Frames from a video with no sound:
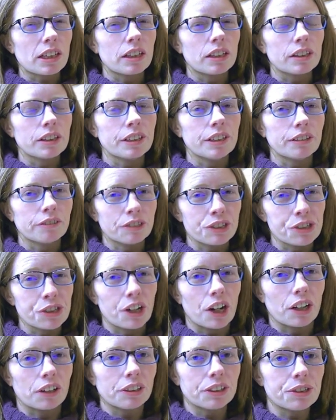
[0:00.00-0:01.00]
The different
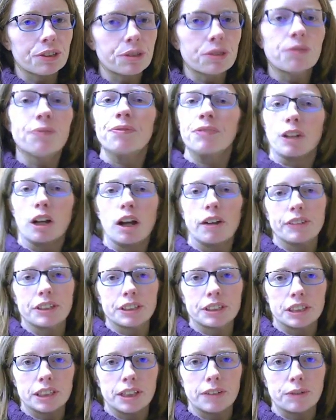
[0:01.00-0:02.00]
chocolates
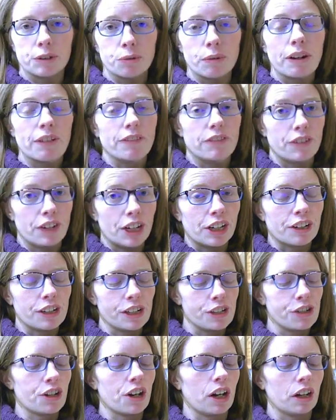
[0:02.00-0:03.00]
obviously give you a
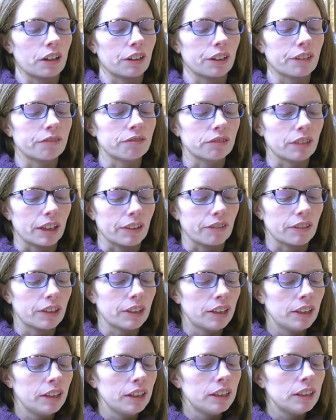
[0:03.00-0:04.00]
very chocolate flavor,
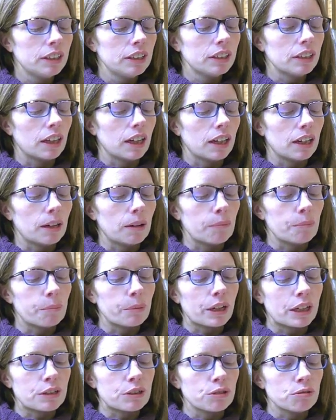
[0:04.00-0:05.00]

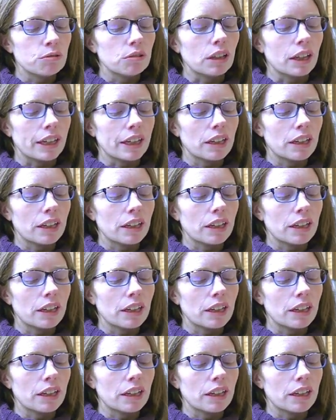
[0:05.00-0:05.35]
but I do